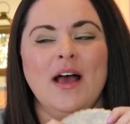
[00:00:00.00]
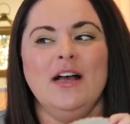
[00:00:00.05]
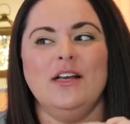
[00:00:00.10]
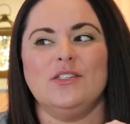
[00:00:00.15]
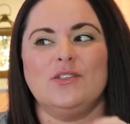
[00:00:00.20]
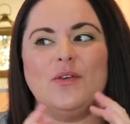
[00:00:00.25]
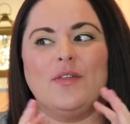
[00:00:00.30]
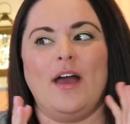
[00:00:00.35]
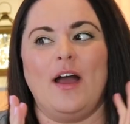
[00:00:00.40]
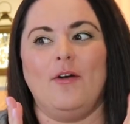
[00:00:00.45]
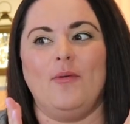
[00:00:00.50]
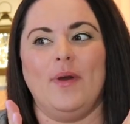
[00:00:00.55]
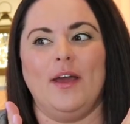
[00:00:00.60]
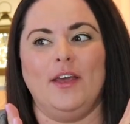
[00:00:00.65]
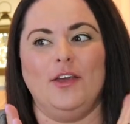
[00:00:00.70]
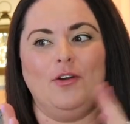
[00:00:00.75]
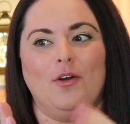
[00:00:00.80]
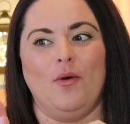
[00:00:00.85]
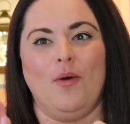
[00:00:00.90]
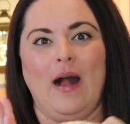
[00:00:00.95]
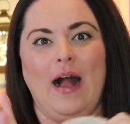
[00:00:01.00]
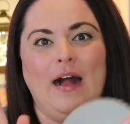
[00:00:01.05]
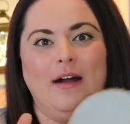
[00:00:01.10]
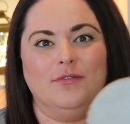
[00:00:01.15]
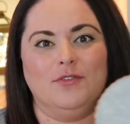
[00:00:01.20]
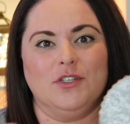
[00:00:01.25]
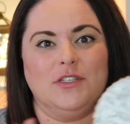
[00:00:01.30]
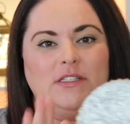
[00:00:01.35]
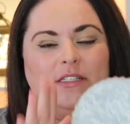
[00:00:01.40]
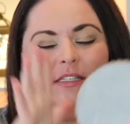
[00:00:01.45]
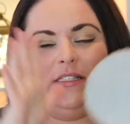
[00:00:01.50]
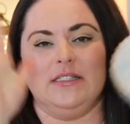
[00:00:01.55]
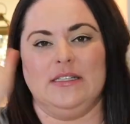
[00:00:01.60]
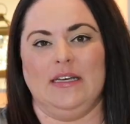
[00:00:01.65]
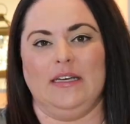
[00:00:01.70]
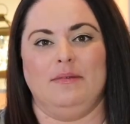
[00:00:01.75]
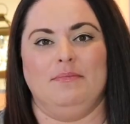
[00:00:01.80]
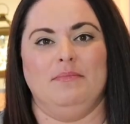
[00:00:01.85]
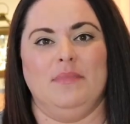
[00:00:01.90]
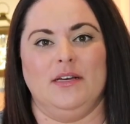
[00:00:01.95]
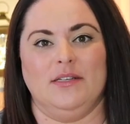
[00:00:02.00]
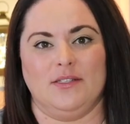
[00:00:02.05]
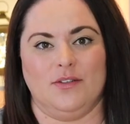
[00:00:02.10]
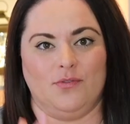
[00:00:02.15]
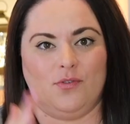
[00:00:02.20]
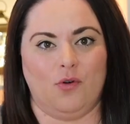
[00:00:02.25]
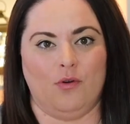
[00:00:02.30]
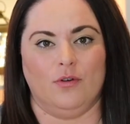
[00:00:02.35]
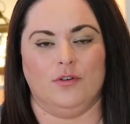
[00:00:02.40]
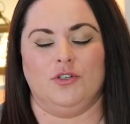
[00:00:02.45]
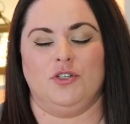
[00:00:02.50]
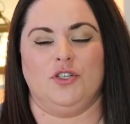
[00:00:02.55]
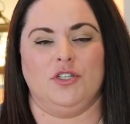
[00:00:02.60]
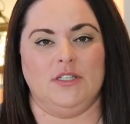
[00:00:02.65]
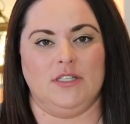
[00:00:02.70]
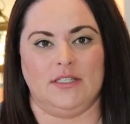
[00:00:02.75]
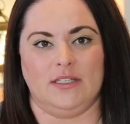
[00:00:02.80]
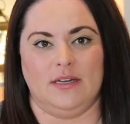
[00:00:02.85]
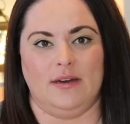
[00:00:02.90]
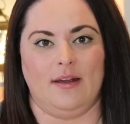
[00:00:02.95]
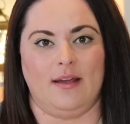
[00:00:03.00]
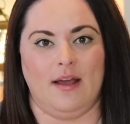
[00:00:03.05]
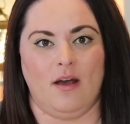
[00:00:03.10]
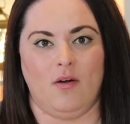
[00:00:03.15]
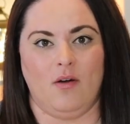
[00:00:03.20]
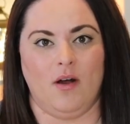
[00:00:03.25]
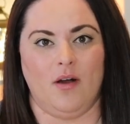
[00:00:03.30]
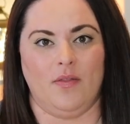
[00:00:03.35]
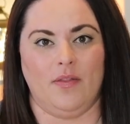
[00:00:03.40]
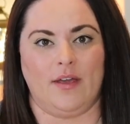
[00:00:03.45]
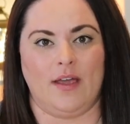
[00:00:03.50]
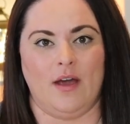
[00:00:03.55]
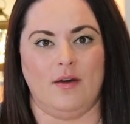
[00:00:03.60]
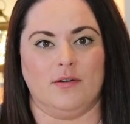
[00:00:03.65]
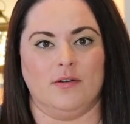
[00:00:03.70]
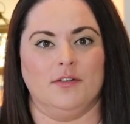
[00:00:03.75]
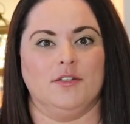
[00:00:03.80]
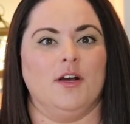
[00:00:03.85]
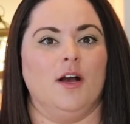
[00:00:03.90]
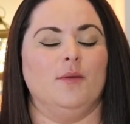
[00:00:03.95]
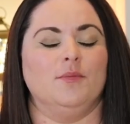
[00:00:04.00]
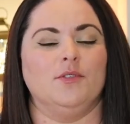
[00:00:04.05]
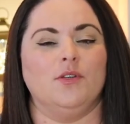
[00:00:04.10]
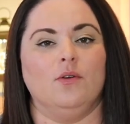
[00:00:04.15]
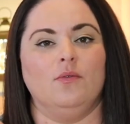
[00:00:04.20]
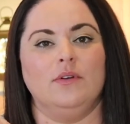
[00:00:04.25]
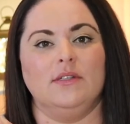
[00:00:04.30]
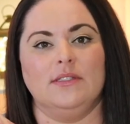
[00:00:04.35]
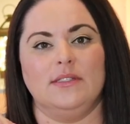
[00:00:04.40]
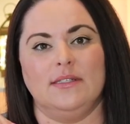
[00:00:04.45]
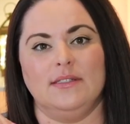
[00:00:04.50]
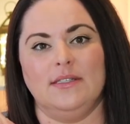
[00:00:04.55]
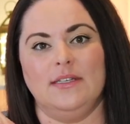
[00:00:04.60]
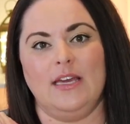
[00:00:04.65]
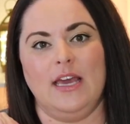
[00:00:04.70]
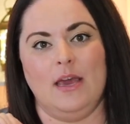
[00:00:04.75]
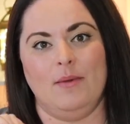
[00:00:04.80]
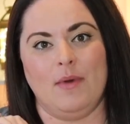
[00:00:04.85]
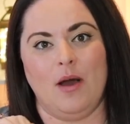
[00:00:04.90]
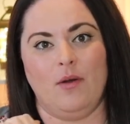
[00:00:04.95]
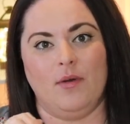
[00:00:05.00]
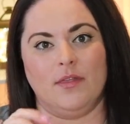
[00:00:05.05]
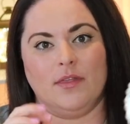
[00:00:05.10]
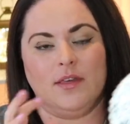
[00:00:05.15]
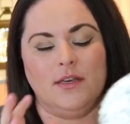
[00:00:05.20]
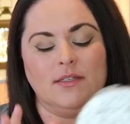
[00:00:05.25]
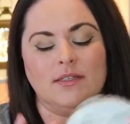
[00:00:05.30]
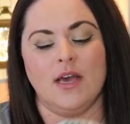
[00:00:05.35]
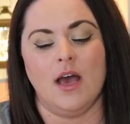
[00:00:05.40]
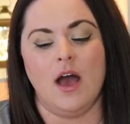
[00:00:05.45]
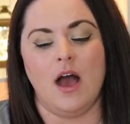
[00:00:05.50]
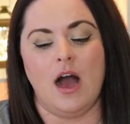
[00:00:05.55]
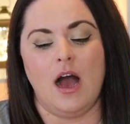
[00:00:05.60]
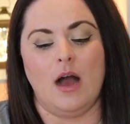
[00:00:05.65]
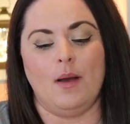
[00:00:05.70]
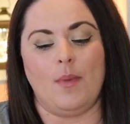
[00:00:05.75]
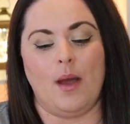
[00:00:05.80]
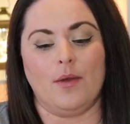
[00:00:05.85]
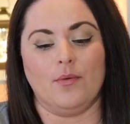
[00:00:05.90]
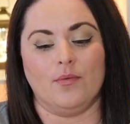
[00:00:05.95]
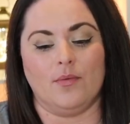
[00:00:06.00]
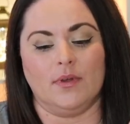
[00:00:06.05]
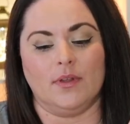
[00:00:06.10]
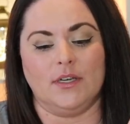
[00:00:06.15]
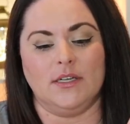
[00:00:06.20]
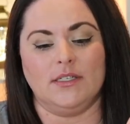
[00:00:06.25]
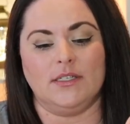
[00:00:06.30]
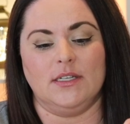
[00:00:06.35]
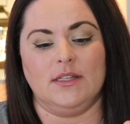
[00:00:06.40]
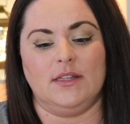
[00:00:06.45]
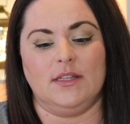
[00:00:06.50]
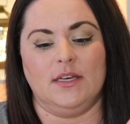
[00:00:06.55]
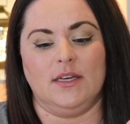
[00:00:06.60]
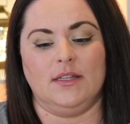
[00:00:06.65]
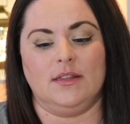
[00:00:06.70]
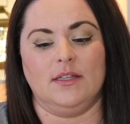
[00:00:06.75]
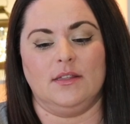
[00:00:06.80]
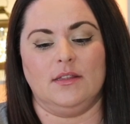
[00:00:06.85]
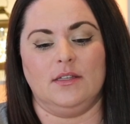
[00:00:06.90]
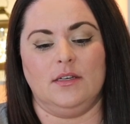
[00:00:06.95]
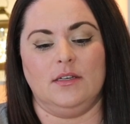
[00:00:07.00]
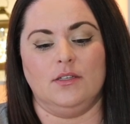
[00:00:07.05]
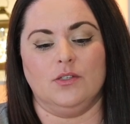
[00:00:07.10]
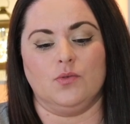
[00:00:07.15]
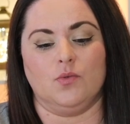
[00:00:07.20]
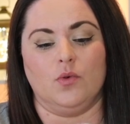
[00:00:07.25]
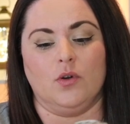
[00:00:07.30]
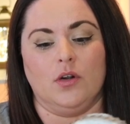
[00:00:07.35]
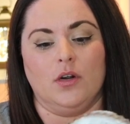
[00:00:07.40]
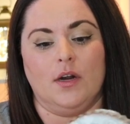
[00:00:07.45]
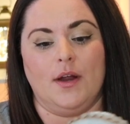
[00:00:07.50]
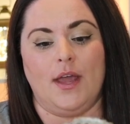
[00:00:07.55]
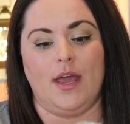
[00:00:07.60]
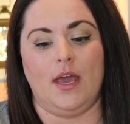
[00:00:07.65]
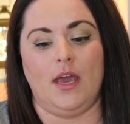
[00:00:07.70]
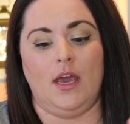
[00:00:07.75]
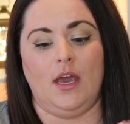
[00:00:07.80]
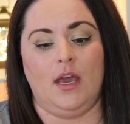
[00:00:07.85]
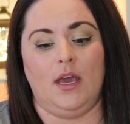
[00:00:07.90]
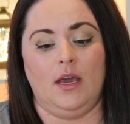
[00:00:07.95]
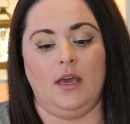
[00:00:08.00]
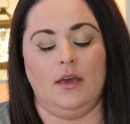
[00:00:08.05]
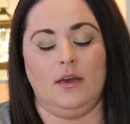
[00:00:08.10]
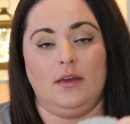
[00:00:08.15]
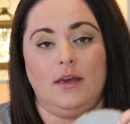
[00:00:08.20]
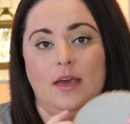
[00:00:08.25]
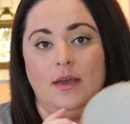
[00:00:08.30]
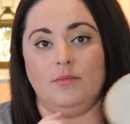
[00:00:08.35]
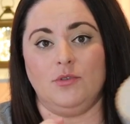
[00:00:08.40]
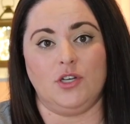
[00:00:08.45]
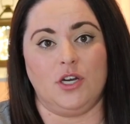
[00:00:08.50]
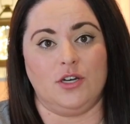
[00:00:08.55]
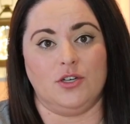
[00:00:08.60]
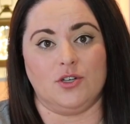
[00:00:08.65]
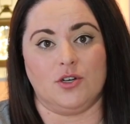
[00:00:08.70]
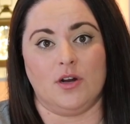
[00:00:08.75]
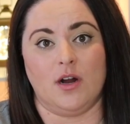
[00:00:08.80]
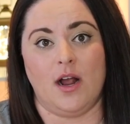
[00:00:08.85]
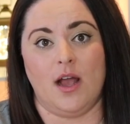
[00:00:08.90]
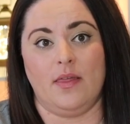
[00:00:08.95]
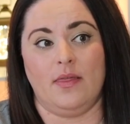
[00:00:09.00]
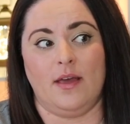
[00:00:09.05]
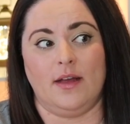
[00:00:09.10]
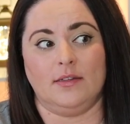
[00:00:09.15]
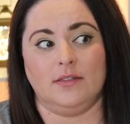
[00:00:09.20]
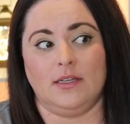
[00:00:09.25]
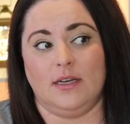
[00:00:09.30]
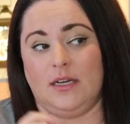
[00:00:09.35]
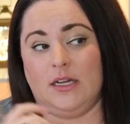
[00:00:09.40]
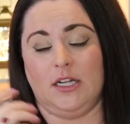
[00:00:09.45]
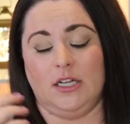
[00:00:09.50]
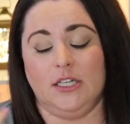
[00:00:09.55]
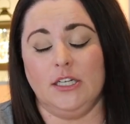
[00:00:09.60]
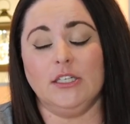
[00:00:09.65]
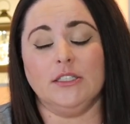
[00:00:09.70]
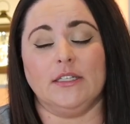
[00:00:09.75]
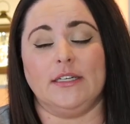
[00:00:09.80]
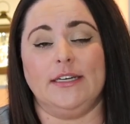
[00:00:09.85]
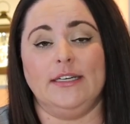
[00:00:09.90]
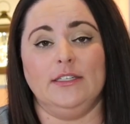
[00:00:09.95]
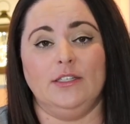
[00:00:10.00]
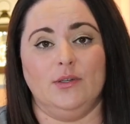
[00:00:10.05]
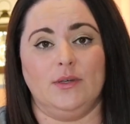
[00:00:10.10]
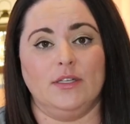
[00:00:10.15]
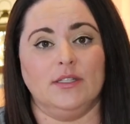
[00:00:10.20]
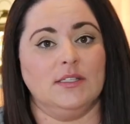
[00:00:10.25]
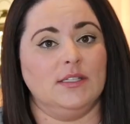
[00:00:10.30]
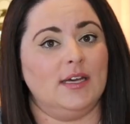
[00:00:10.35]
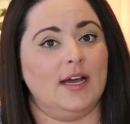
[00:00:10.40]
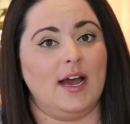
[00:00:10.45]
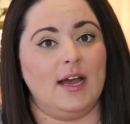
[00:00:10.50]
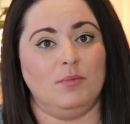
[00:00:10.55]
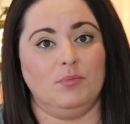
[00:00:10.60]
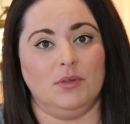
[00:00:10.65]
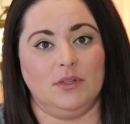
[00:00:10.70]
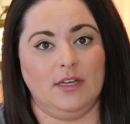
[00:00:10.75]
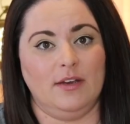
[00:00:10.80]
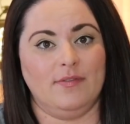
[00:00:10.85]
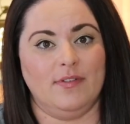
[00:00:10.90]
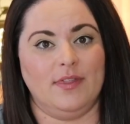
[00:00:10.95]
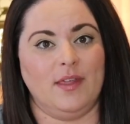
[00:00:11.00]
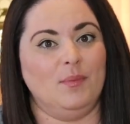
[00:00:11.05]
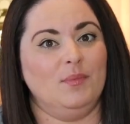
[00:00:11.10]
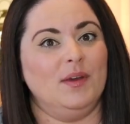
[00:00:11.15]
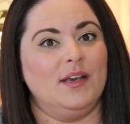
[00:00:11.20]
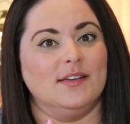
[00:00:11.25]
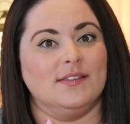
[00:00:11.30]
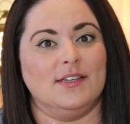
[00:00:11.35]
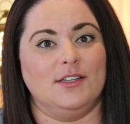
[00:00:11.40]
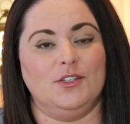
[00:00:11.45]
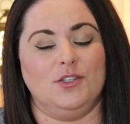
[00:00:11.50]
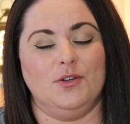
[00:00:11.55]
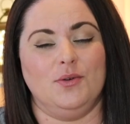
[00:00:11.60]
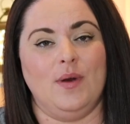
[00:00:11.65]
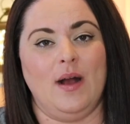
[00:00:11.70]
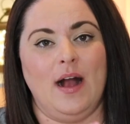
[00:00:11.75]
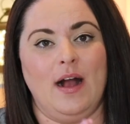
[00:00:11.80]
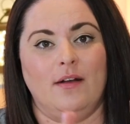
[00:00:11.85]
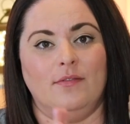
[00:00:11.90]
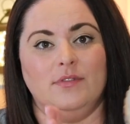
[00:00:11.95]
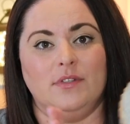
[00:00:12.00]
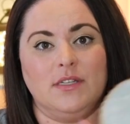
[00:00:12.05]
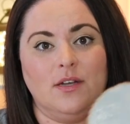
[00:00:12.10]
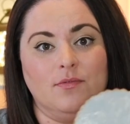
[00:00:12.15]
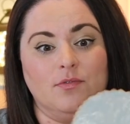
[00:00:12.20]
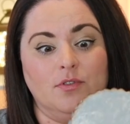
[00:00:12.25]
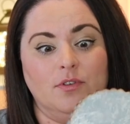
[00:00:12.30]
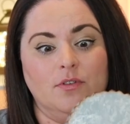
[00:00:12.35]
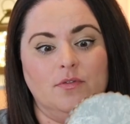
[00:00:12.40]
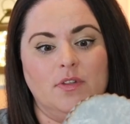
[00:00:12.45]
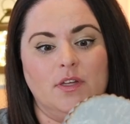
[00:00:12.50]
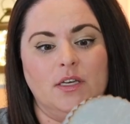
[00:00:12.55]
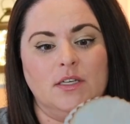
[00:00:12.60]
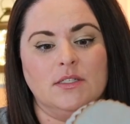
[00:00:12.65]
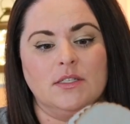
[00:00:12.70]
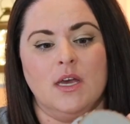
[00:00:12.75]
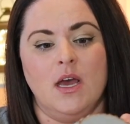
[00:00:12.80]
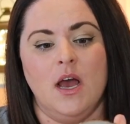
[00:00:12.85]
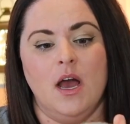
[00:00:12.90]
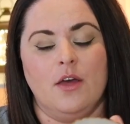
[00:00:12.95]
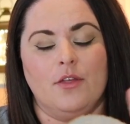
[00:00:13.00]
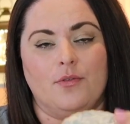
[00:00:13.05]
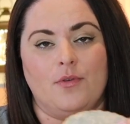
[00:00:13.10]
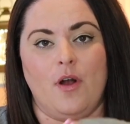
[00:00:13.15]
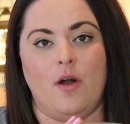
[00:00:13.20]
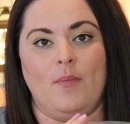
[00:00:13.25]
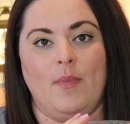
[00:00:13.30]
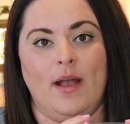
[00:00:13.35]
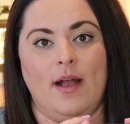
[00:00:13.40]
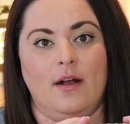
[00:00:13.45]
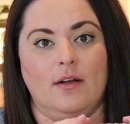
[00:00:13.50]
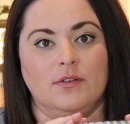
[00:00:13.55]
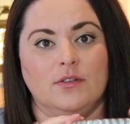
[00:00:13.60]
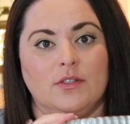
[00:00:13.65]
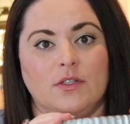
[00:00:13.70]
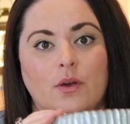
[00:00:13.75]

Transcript: So that way you don't have just this like mess of cords just sitting out on the countertop. So when Scentsy came out with these, um, I really did think that these were a game changer and that thing clearly you can see I believe in them because I do have several of these throughout my house.